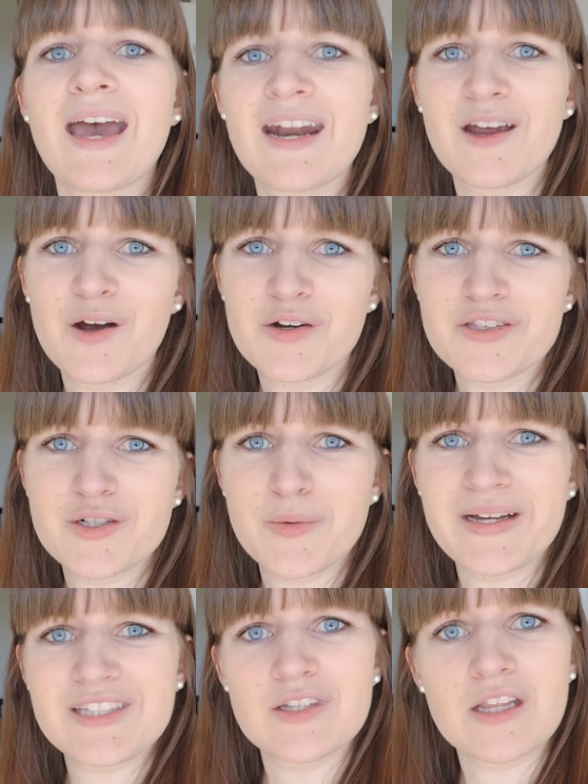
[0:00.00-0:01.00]
and I also
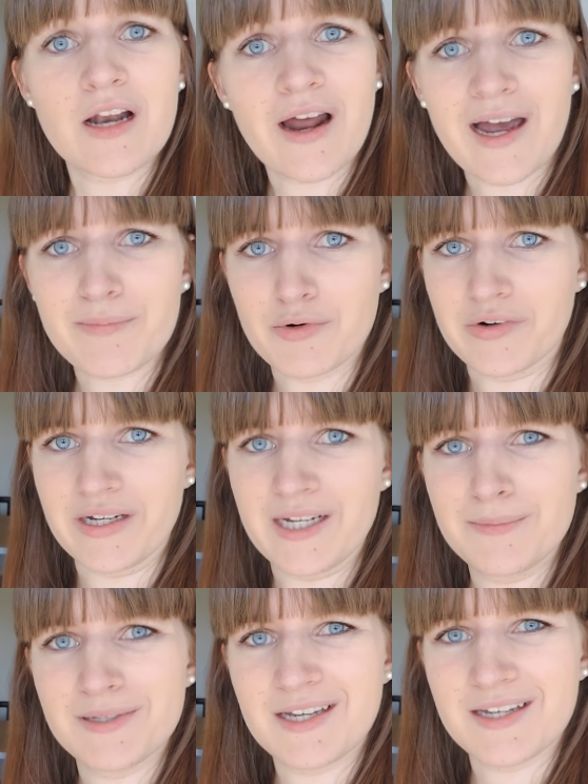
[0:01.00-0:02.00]
went to the
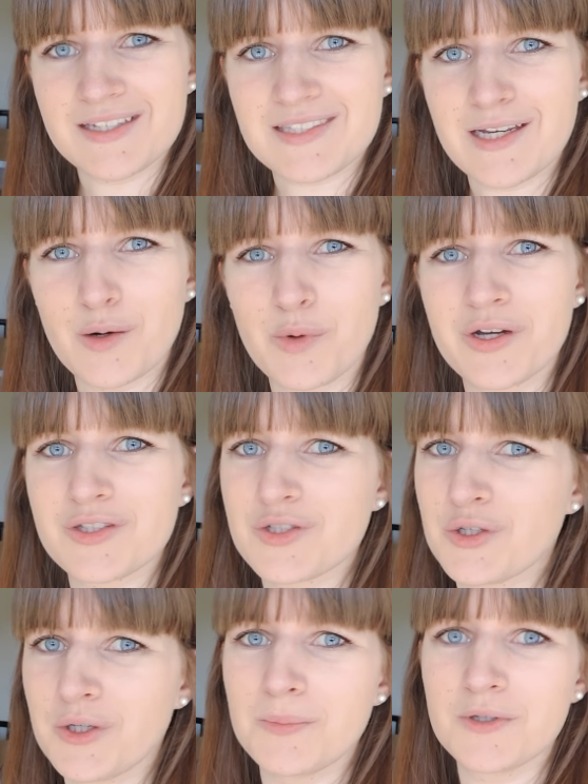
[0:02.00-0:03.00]
library because there were
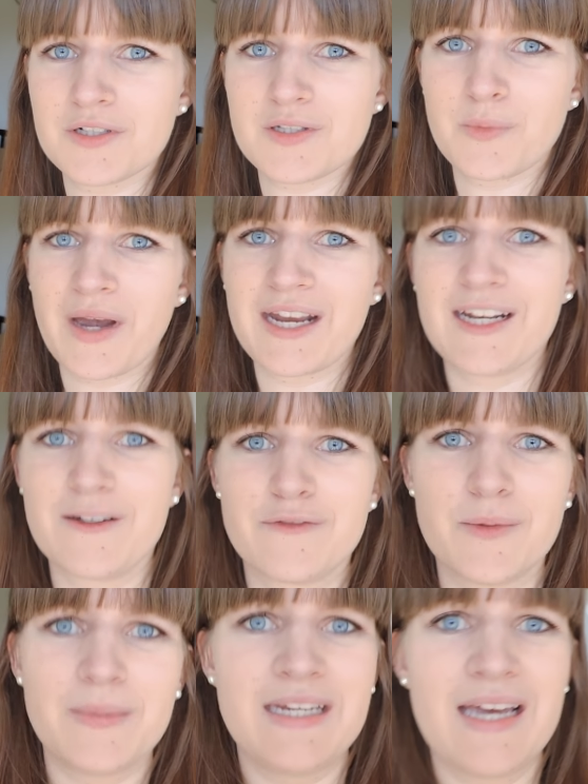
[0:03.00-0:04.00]
two books waiting
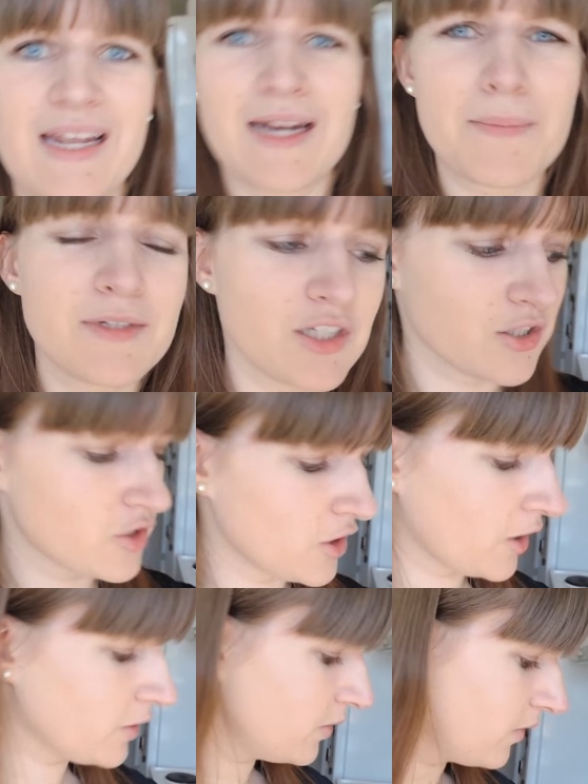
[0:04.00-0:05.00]
for me. And let me just
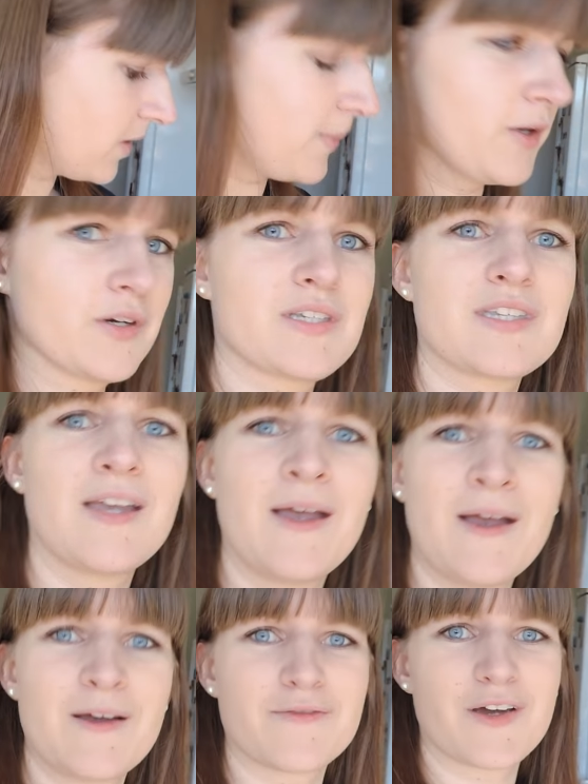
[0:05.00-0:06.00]
show you the books.
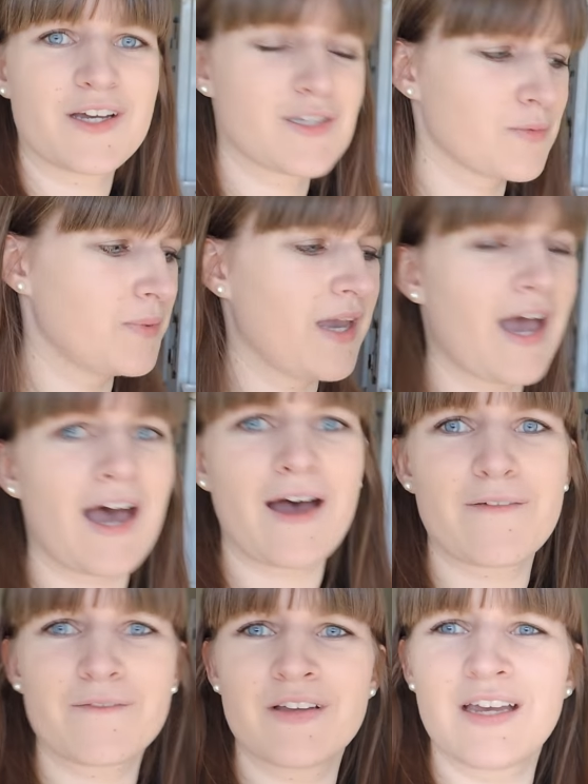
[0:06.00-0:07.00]
First we
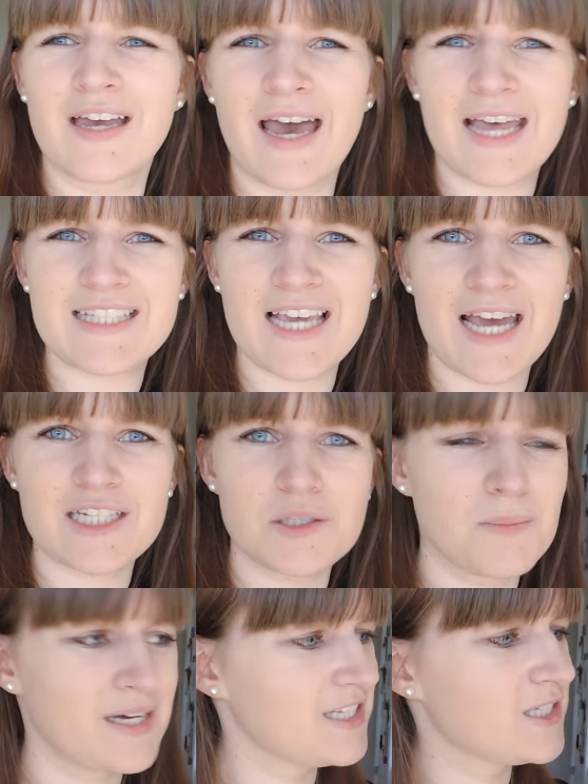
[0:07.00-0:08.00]
have
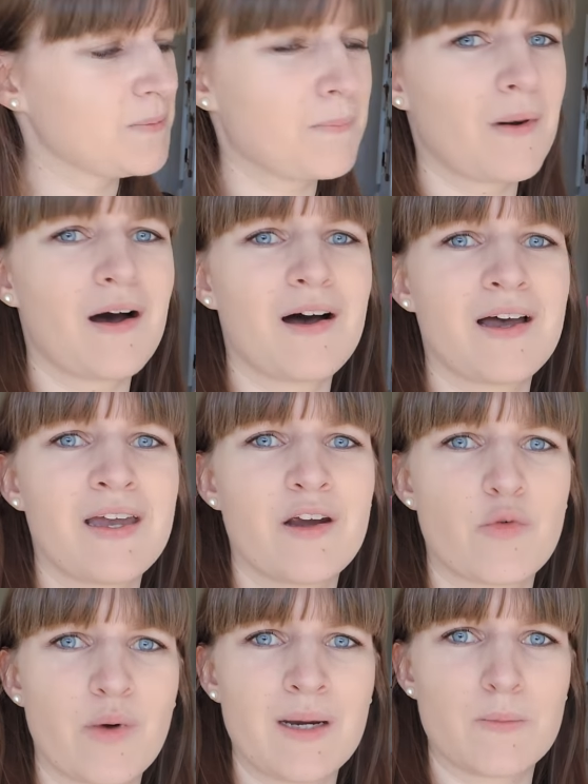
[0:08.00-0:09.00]
Attachments by
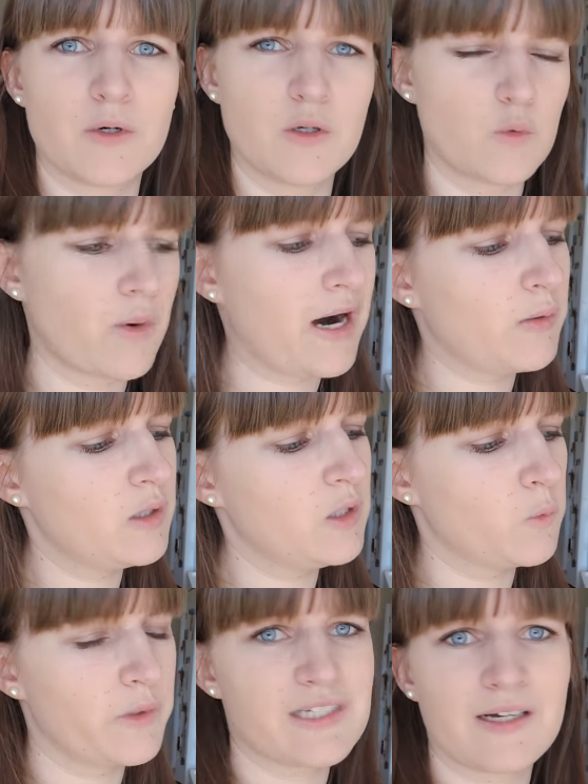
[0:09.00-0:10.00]
Rainbow
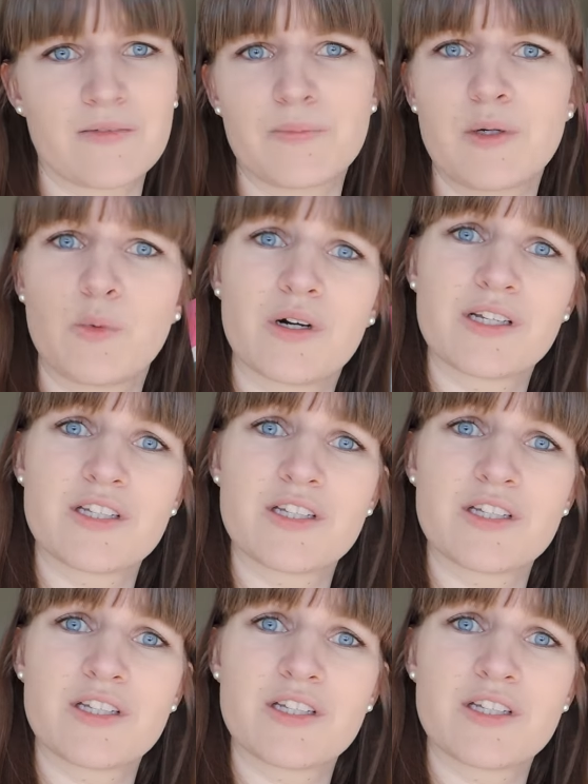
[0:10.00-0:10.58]
Rowell, which I've been